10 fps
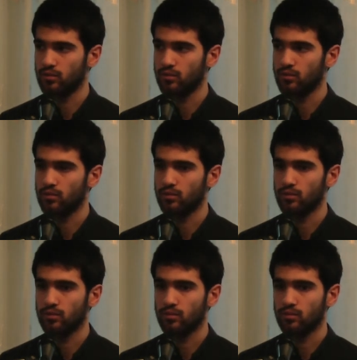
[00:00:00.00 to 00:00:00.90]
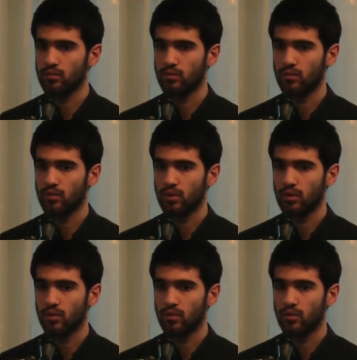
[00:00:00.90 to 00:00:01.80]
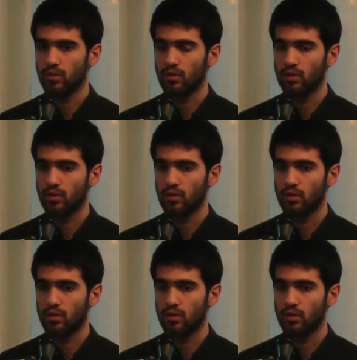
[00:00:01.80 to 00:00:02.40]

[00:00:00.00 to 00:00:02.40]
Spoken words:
Nothing is said.